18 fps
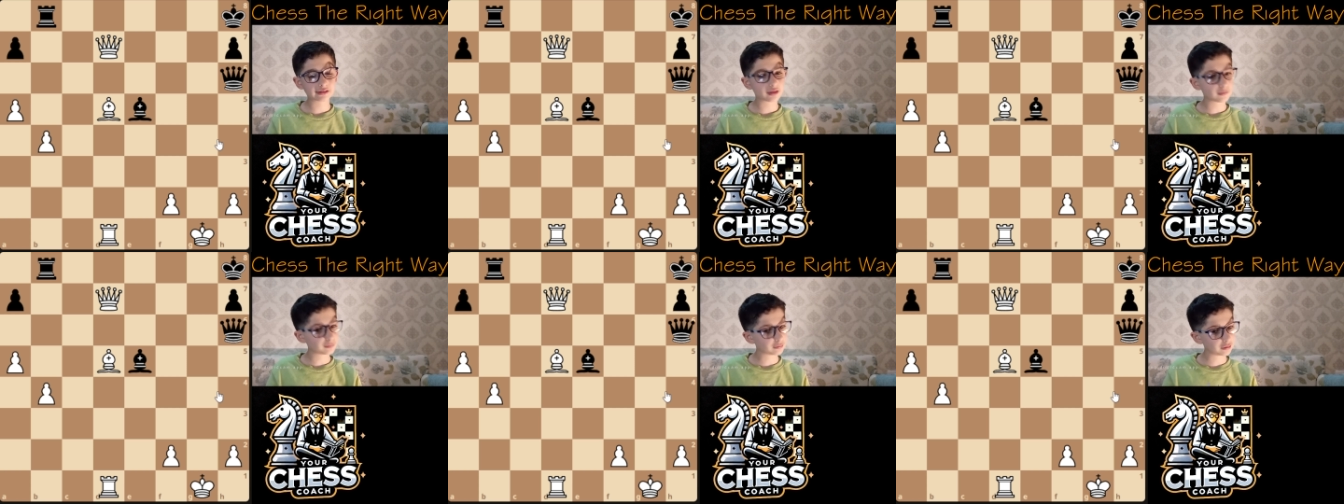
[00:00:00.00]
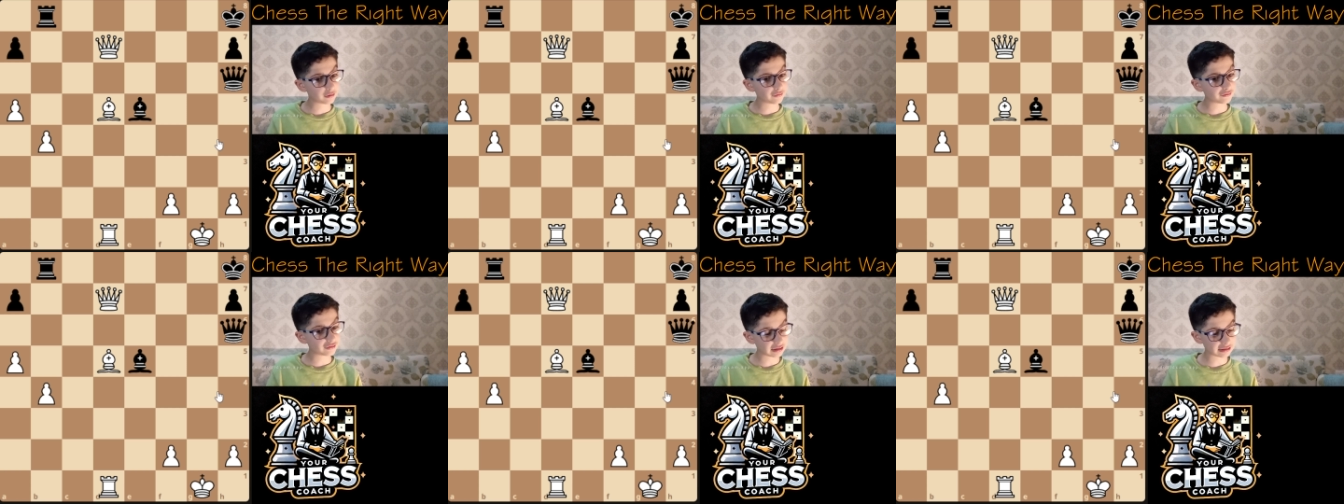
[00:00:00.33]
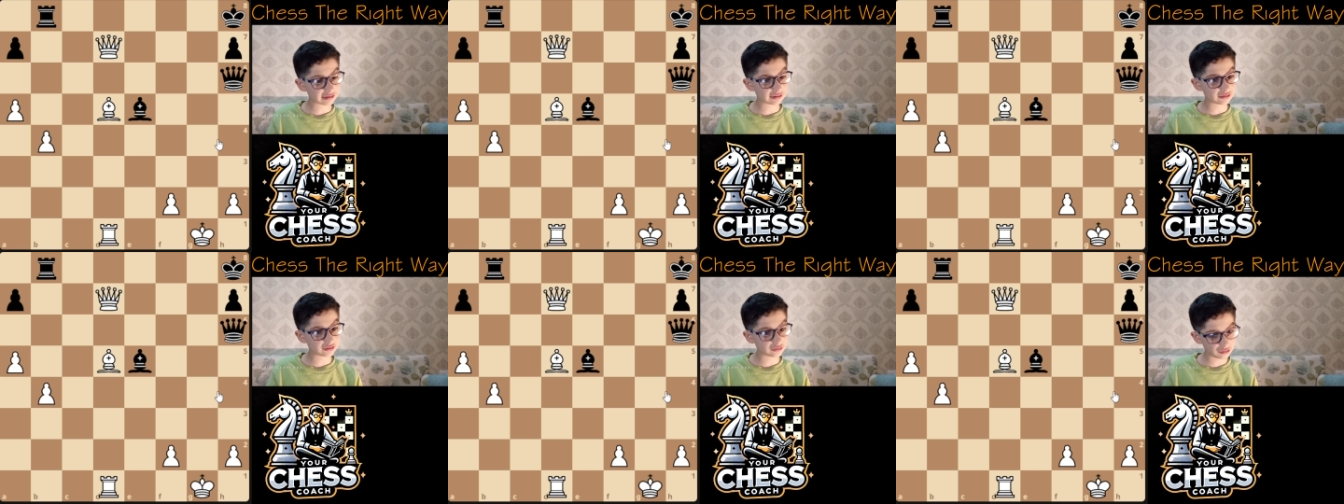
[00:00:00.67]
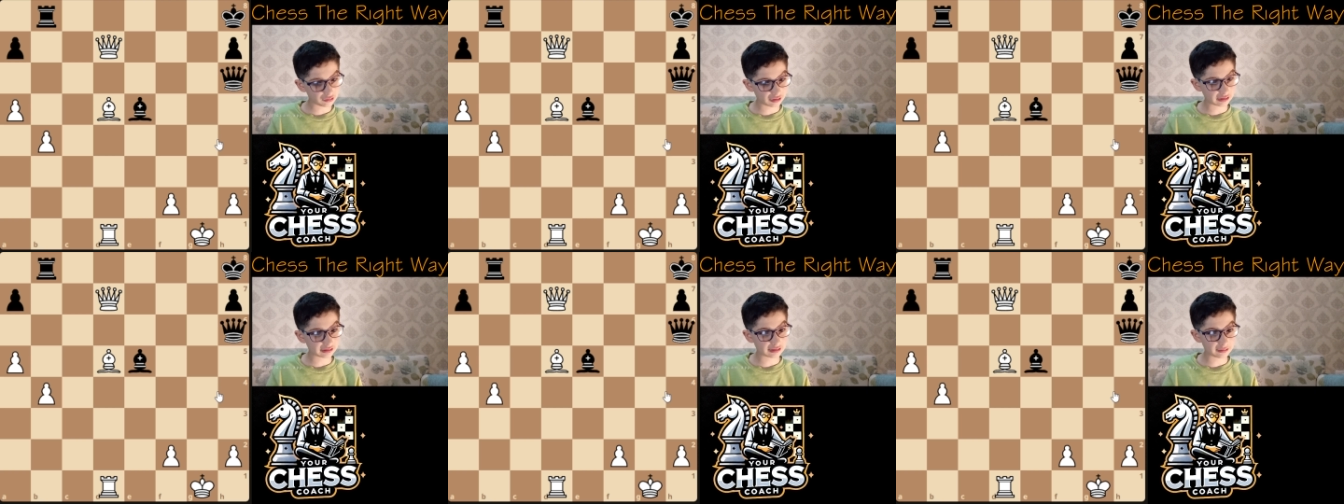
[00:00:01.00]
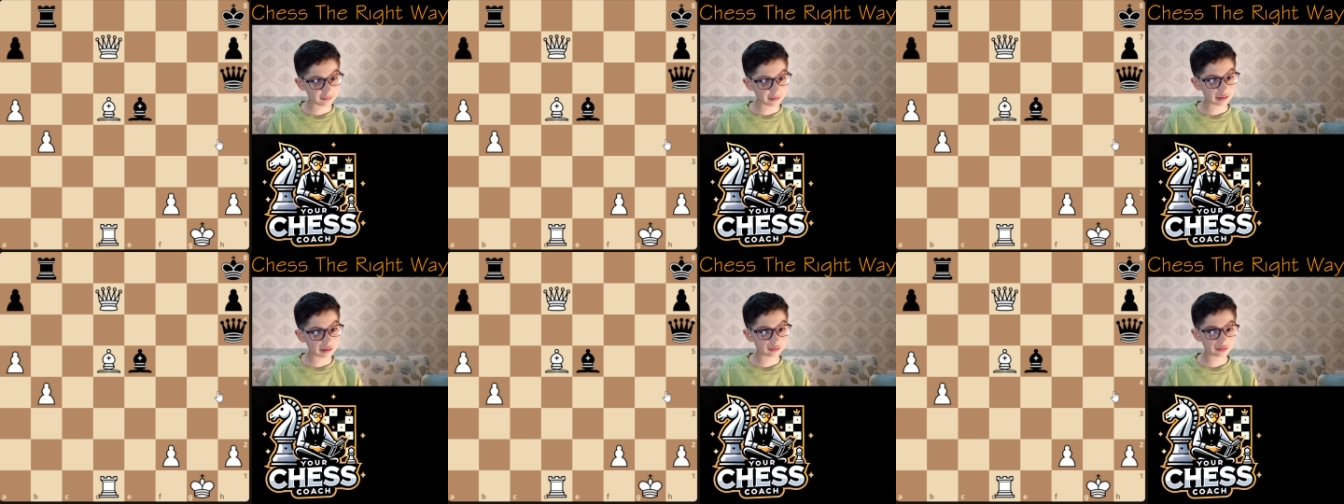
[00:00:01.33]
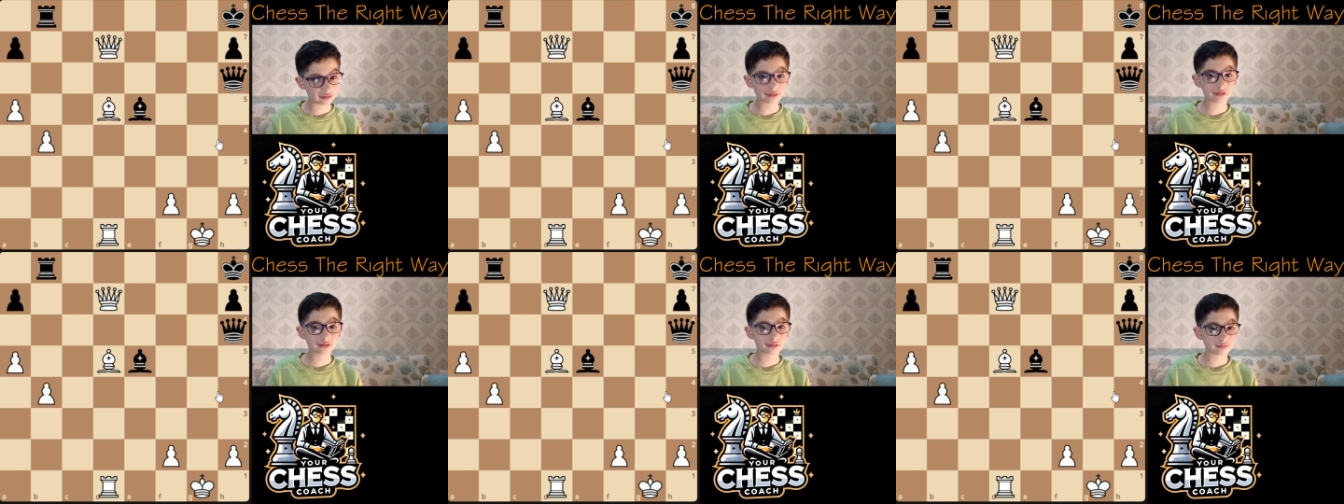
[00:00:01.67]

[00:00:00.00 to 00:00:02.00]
couple of seconds to think about it.